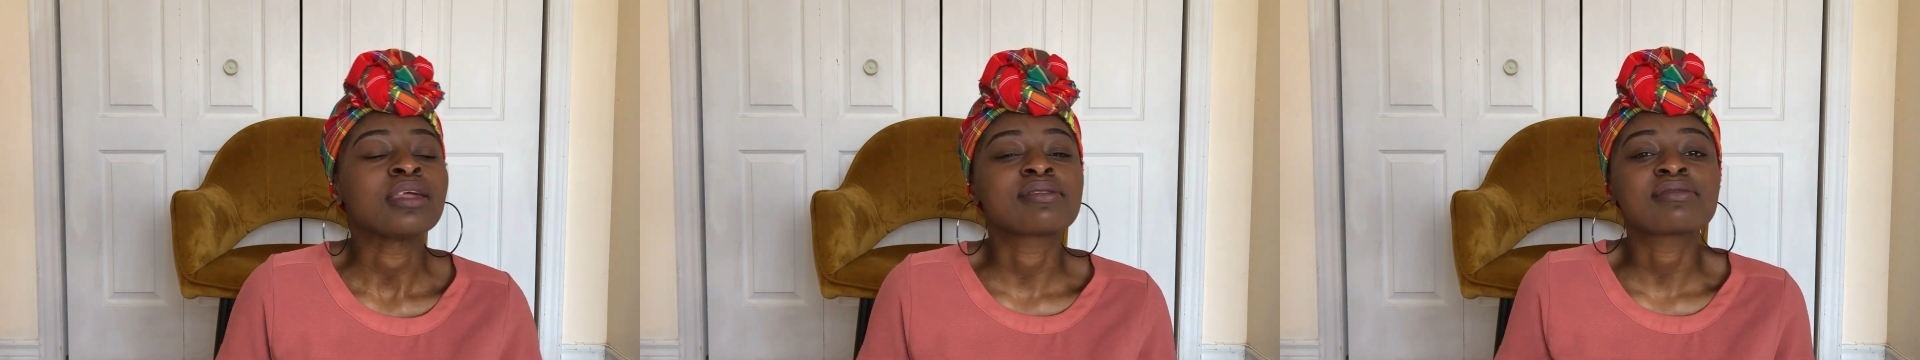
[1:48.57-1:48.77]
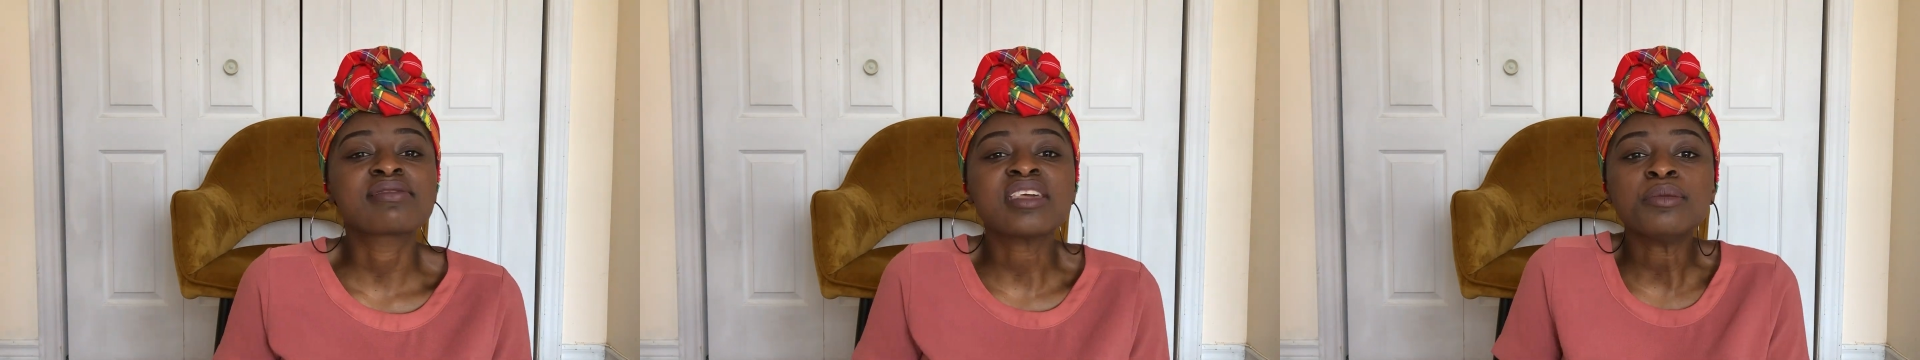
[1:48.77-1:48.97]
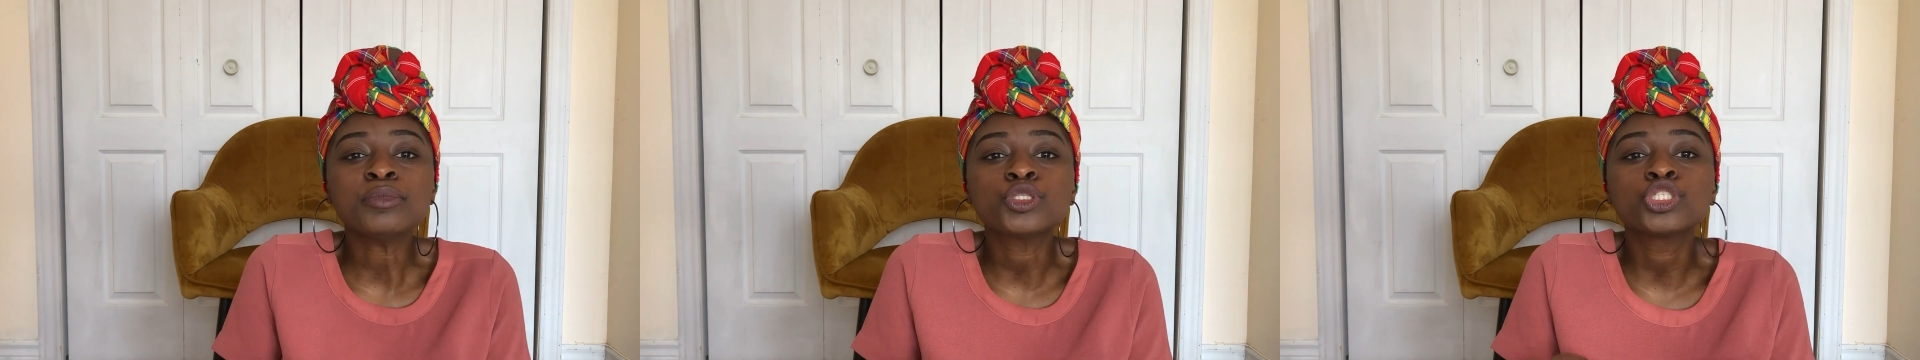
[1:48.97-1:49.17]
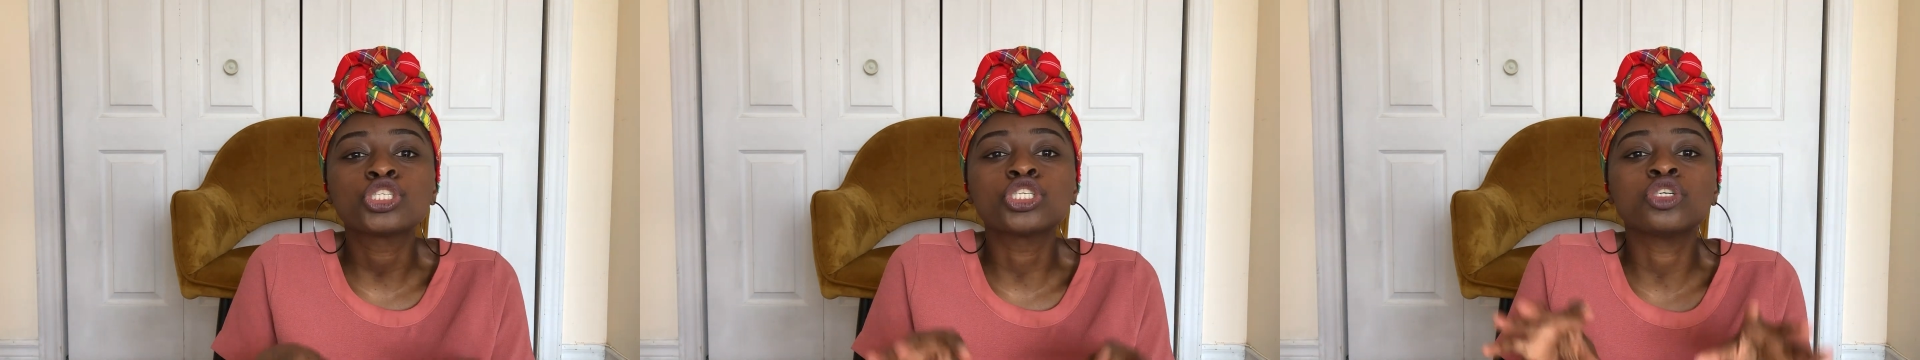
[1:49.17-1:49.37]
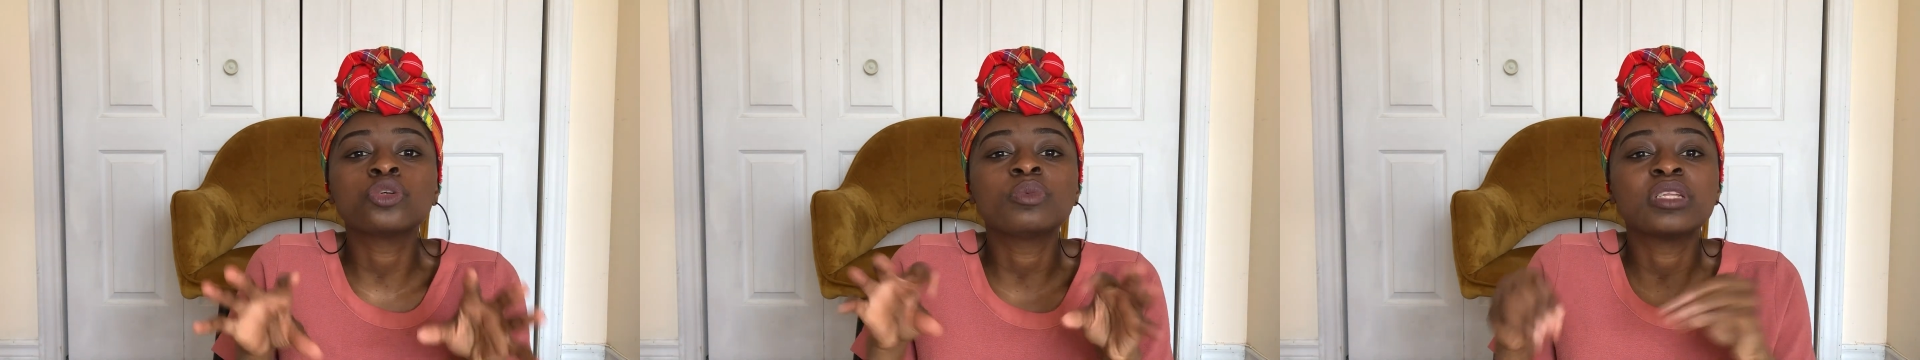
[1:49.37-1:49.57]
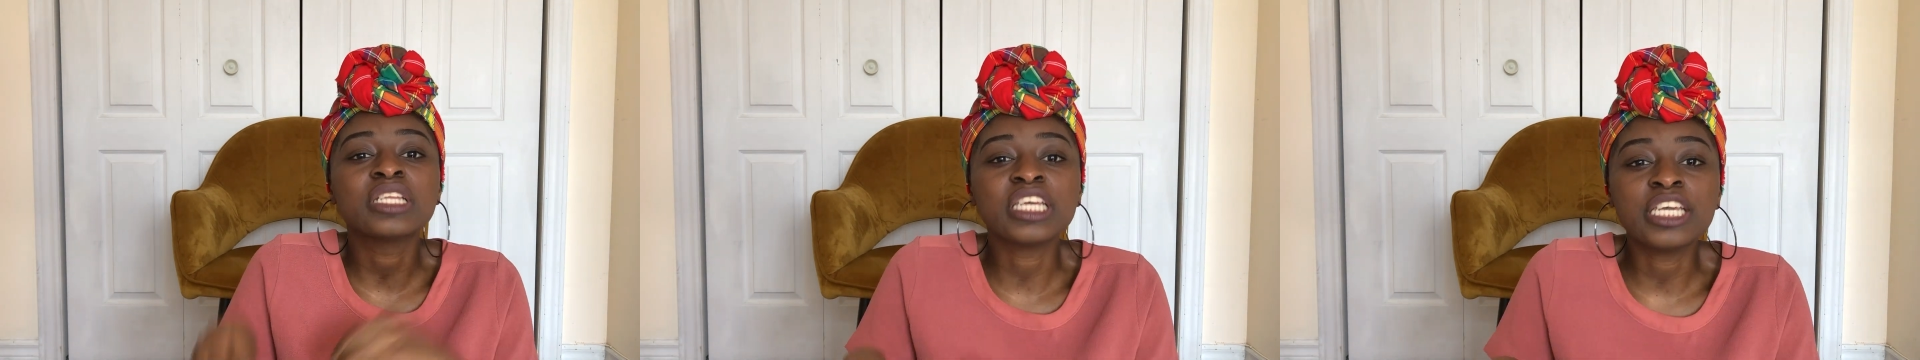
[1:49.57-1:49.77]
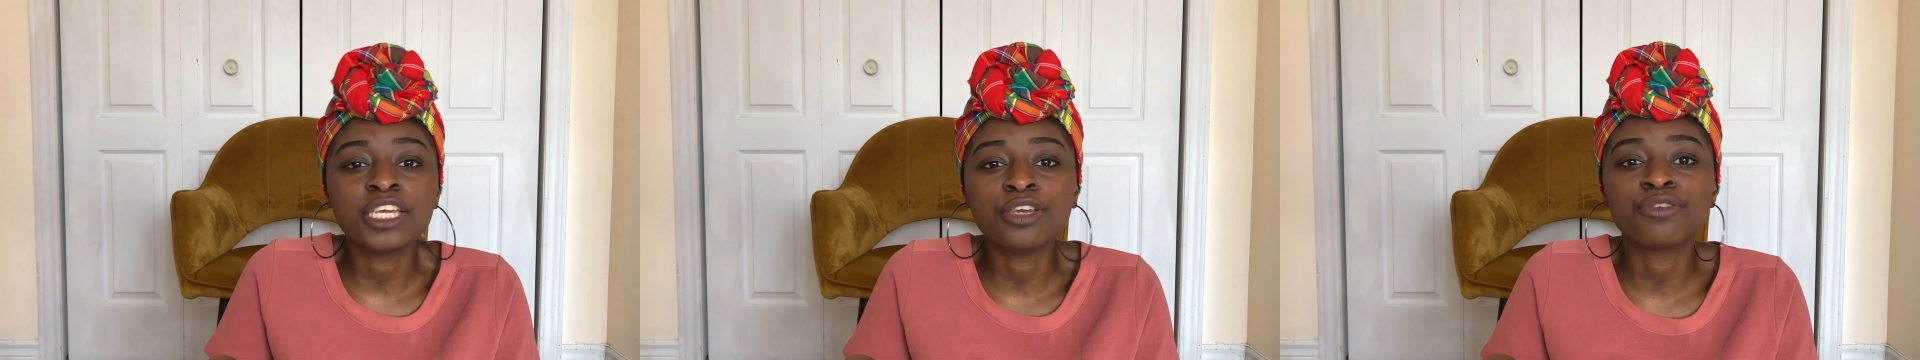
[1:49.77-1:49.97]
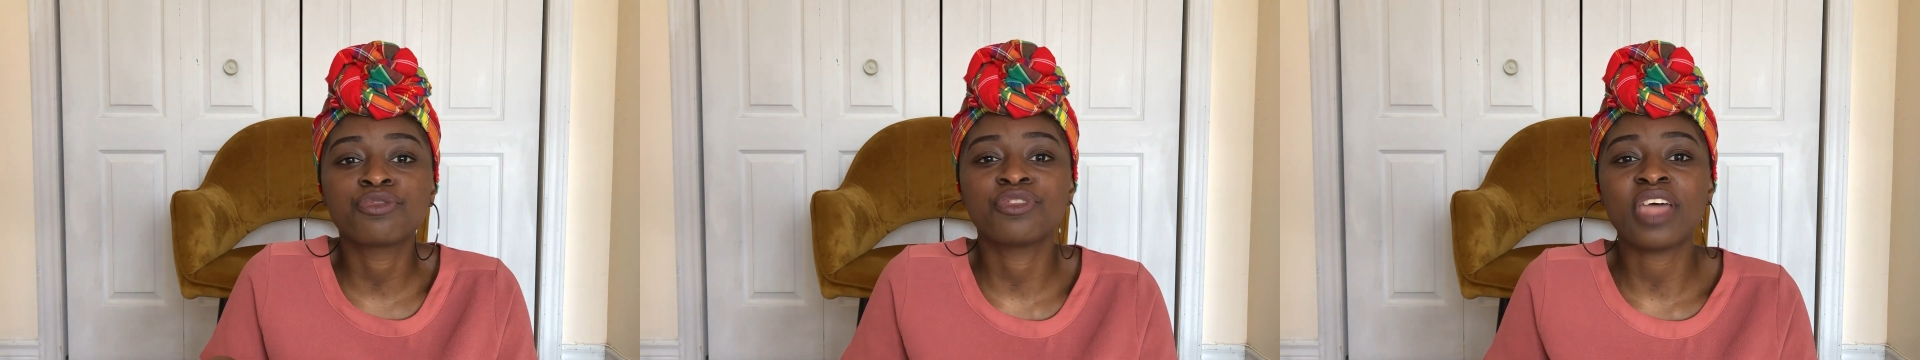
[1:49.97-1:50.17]
seem to
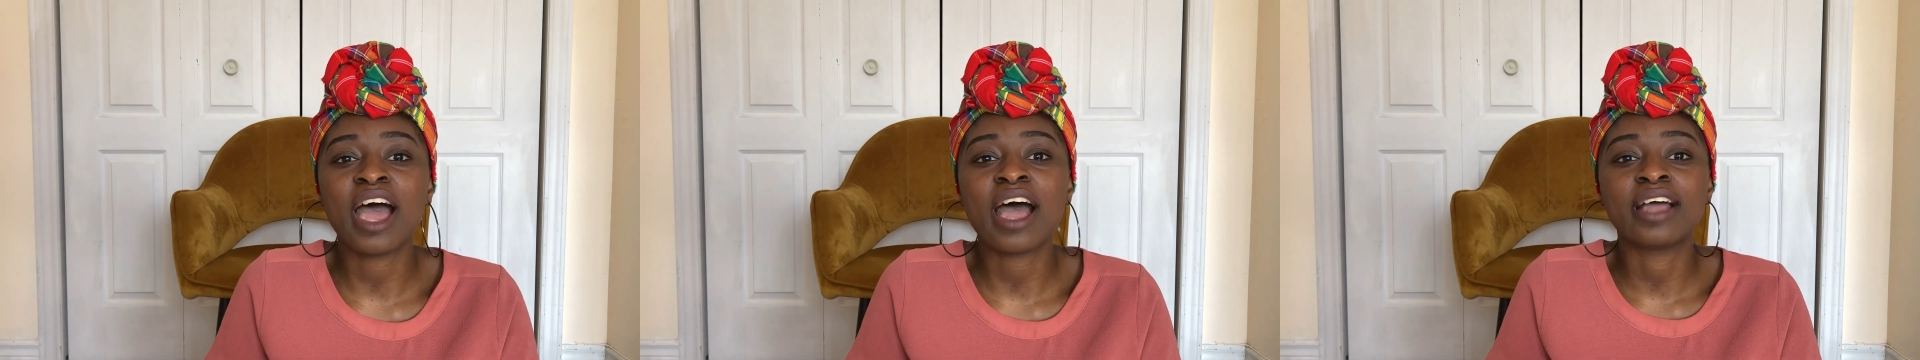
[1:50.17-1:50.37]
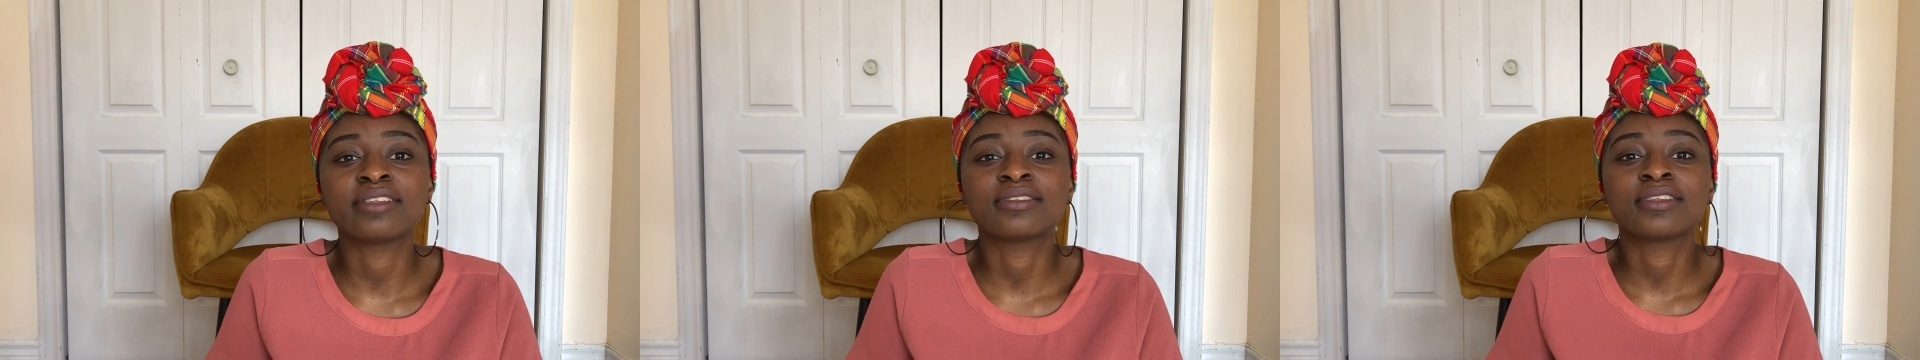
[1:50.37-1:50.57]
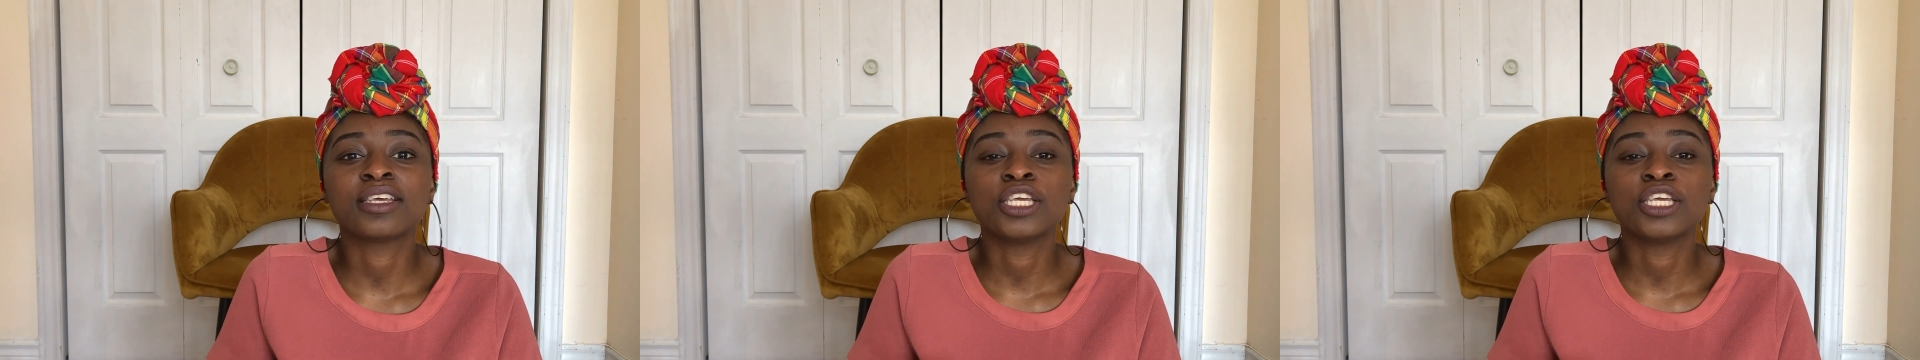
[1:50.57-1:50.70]
believe that